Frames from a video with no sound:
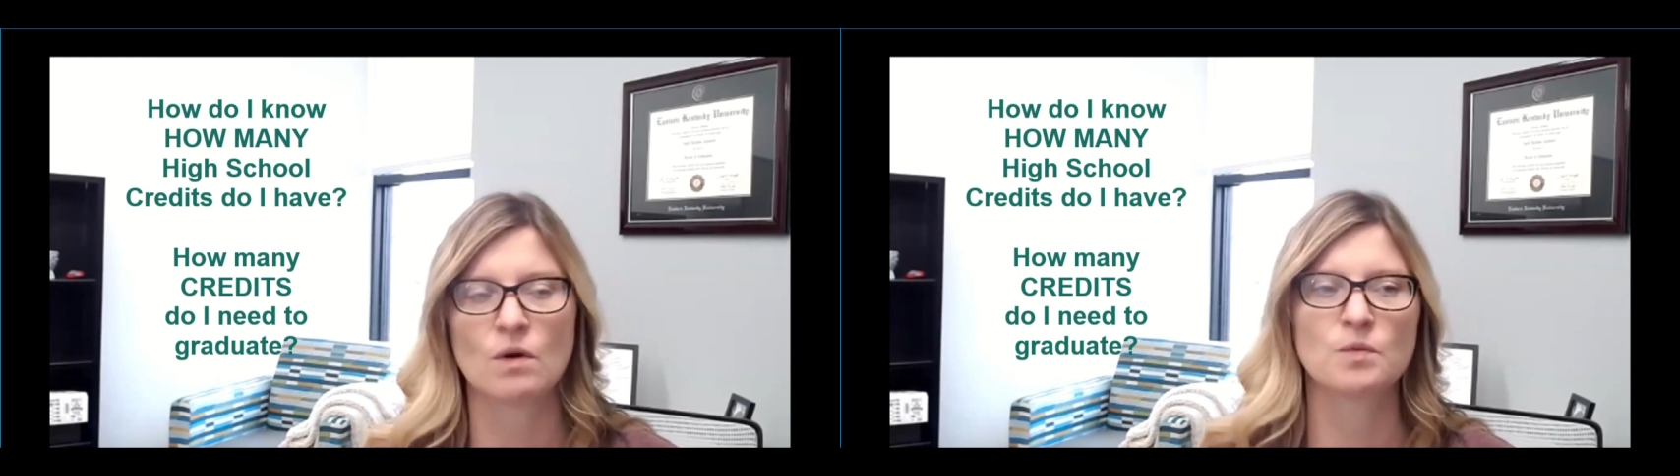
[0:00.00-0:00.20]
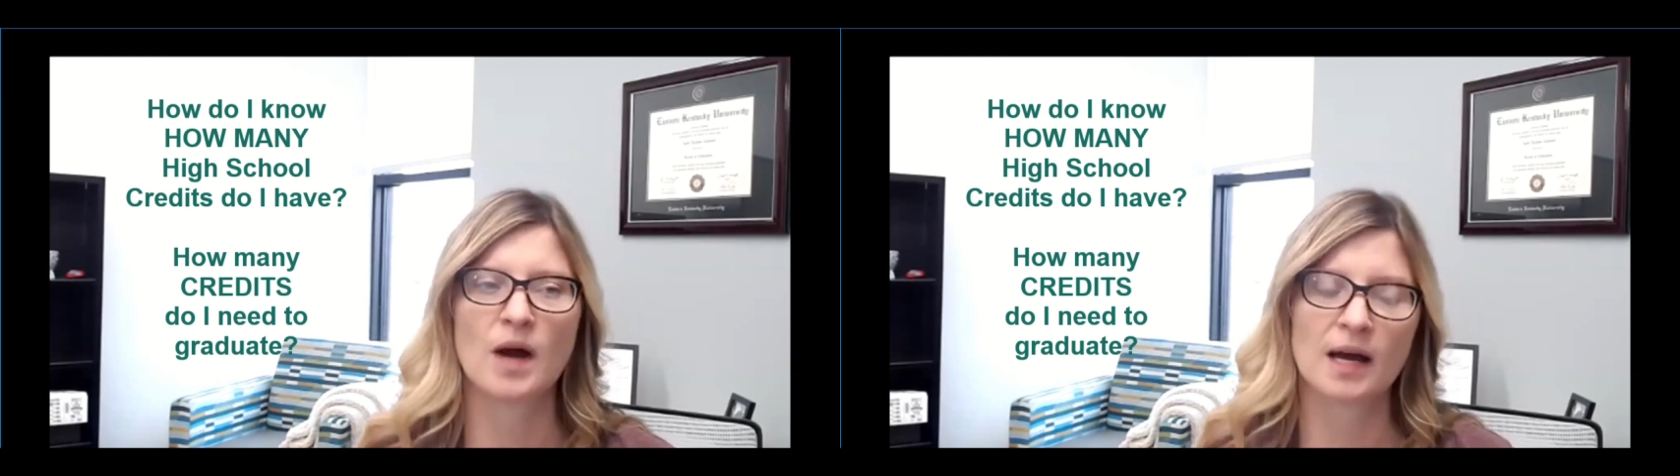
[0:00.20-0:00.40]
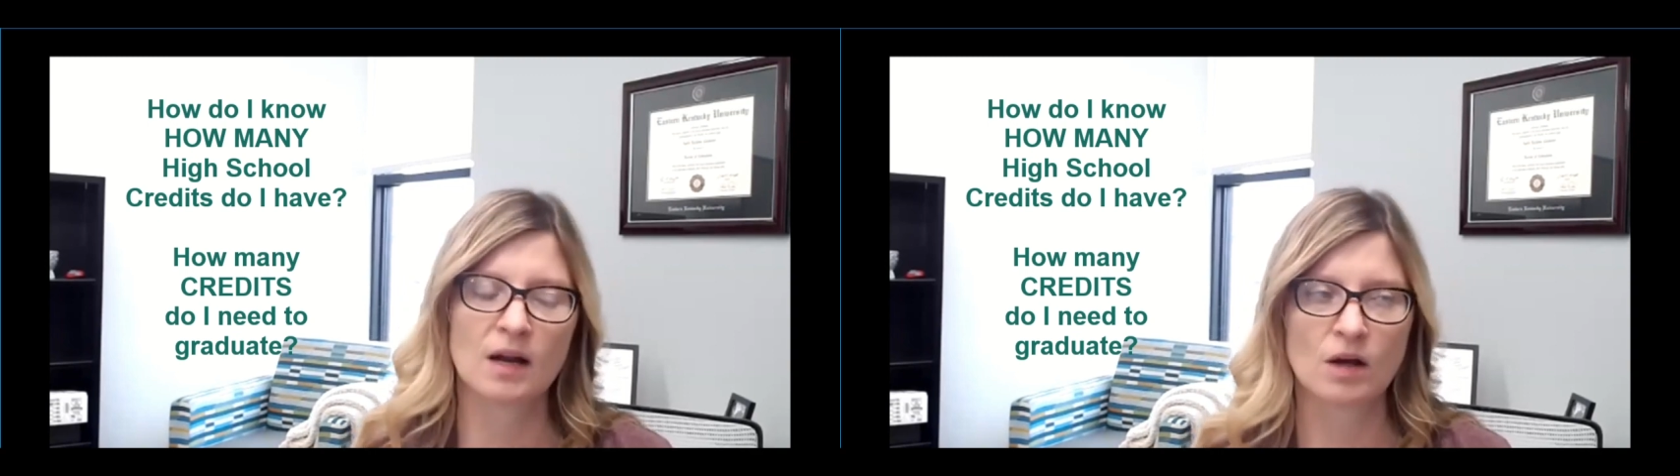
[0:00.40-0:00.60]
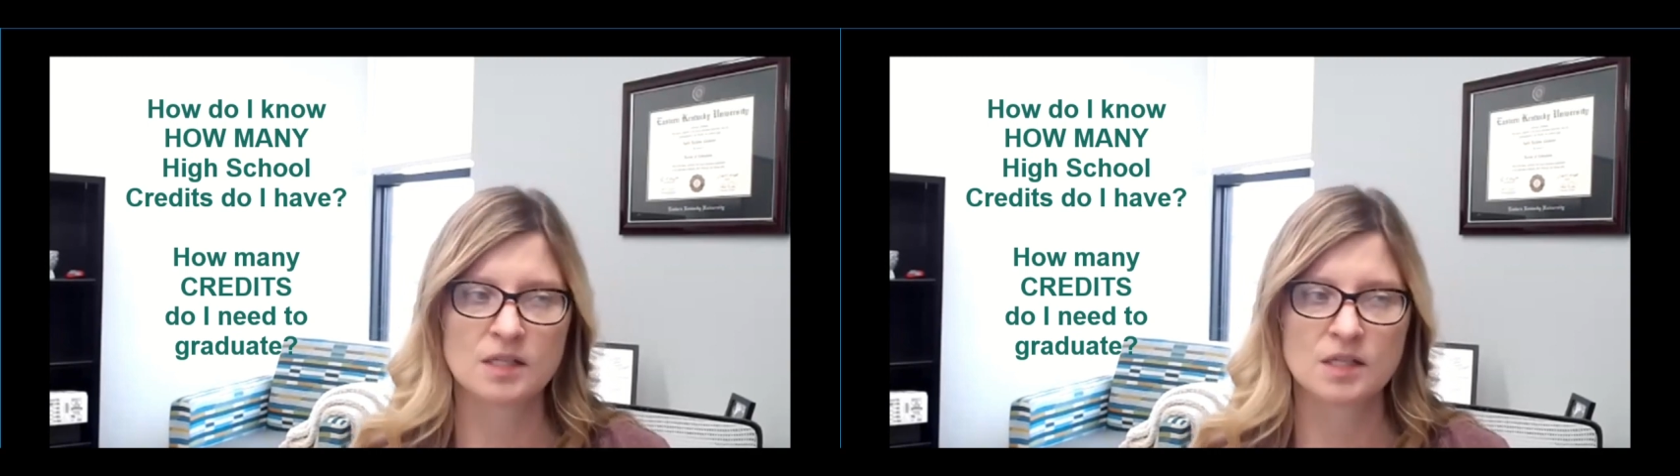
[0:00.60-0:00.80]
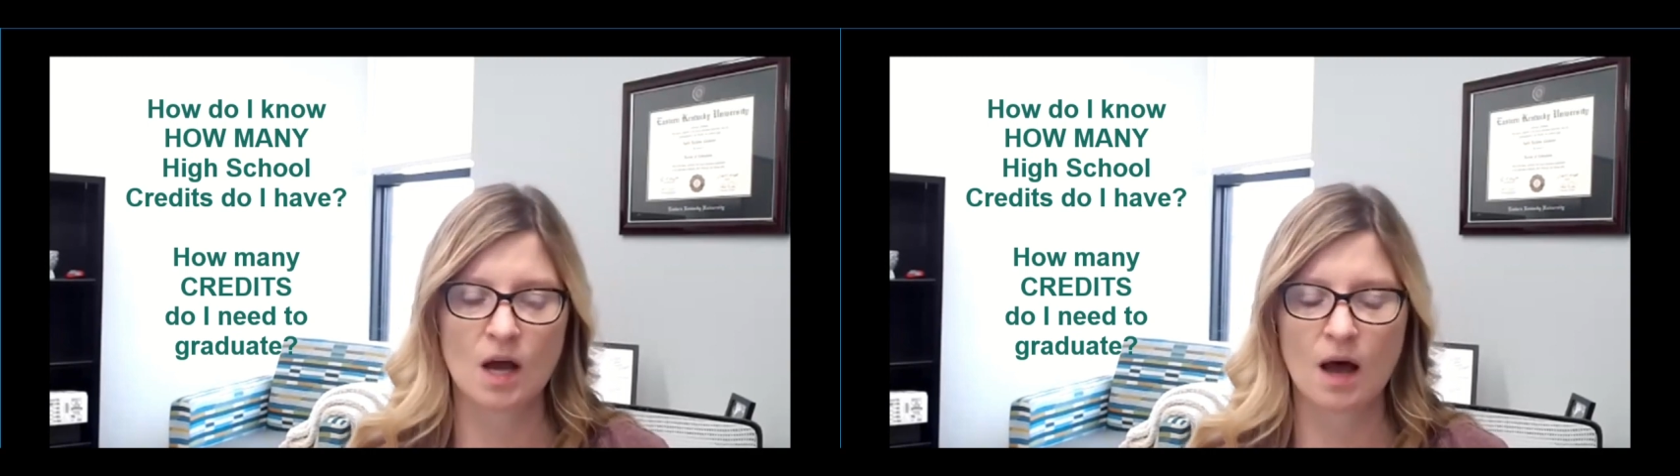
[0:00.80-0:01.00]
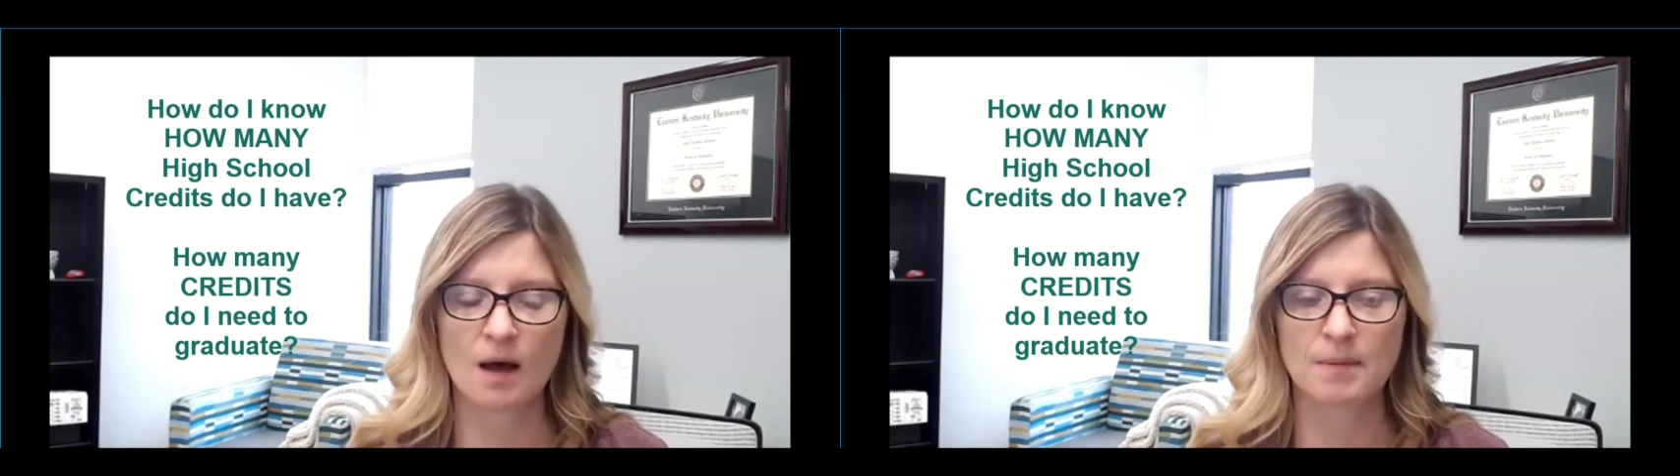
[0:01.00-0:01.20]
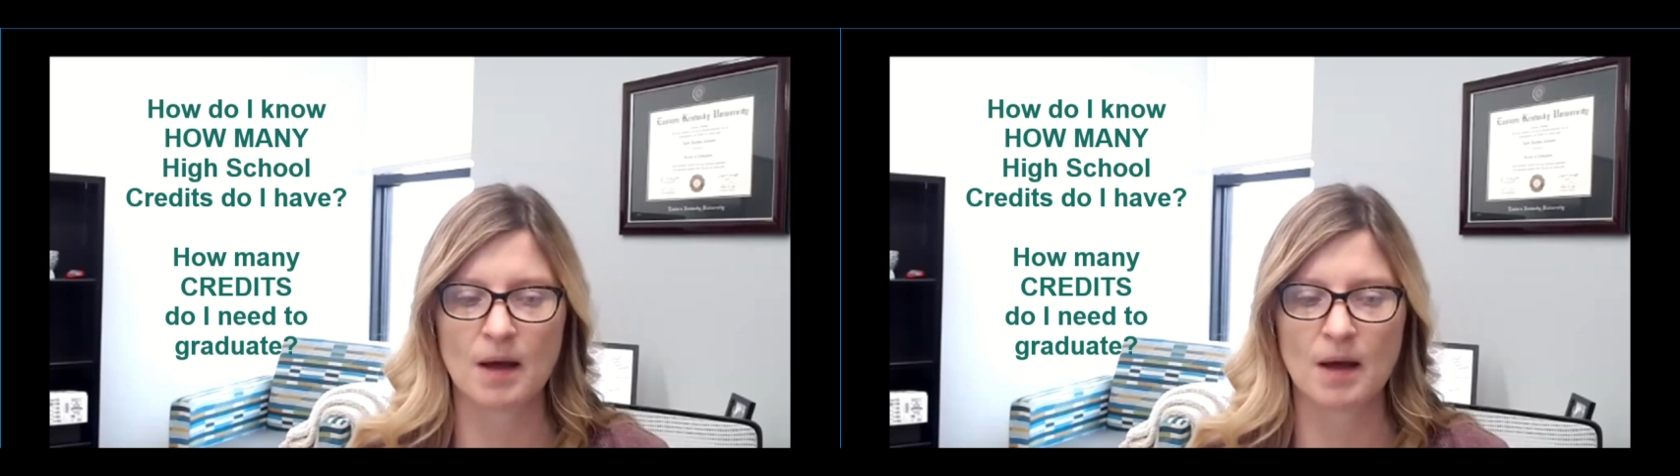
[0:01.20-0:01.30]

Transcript: are right on top